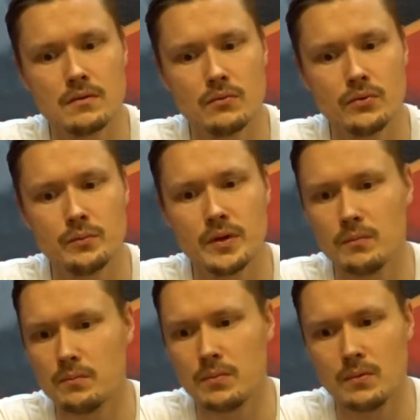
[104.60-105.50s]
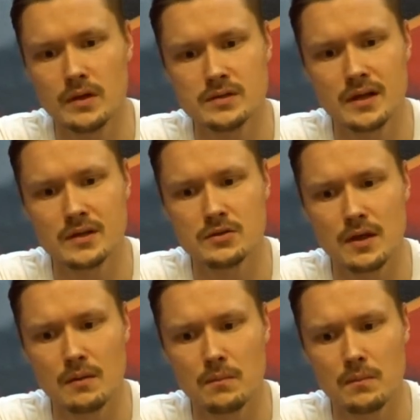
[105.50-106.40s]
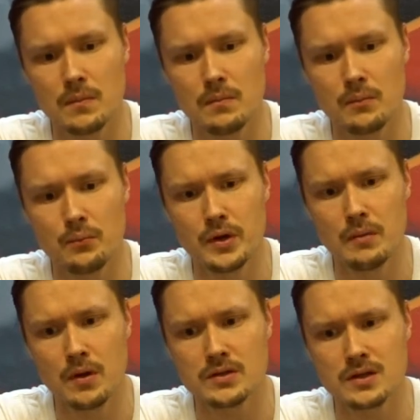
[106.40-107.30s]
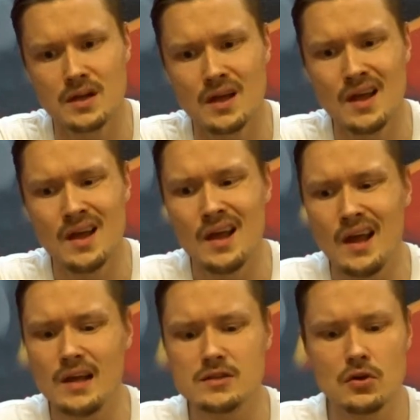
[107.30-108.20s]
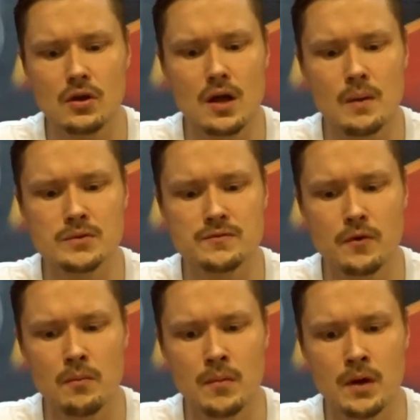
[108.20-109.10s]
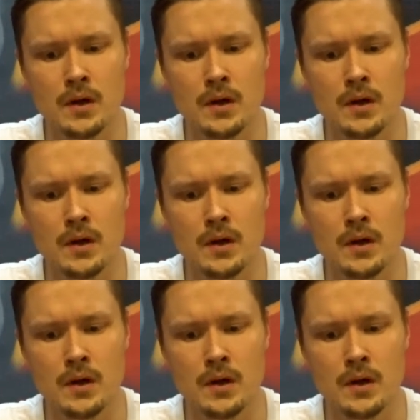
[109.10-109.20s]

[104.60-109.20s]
We've been listening to that pretty much and it sort of comes from